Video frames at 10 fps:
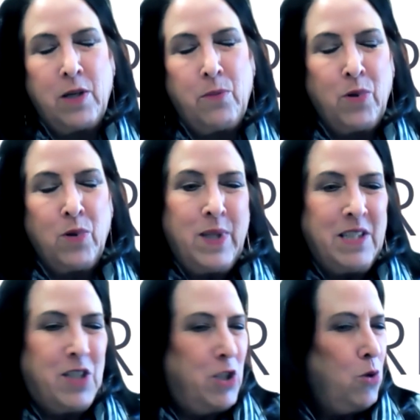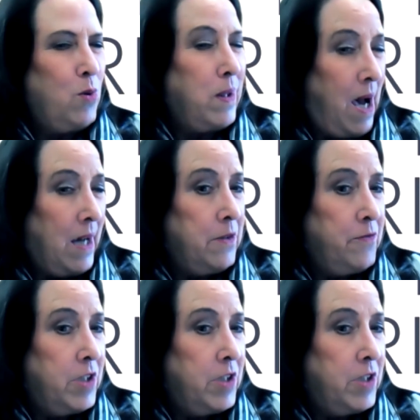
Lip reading: ability to do a lot of